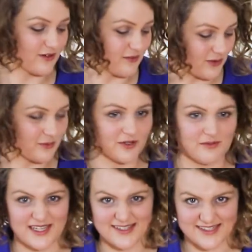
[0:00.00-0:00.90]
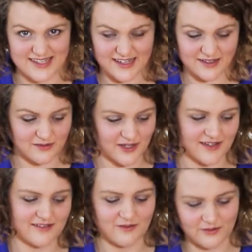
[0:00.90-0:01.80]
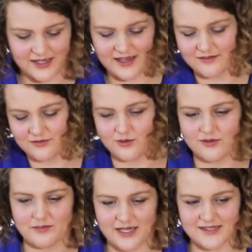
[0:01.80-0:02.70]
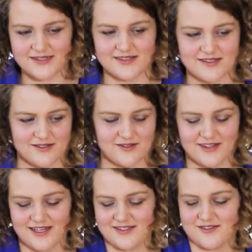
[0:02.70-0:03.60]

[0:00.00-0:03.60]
or if we want to make a second one, we have all the pieces to do that.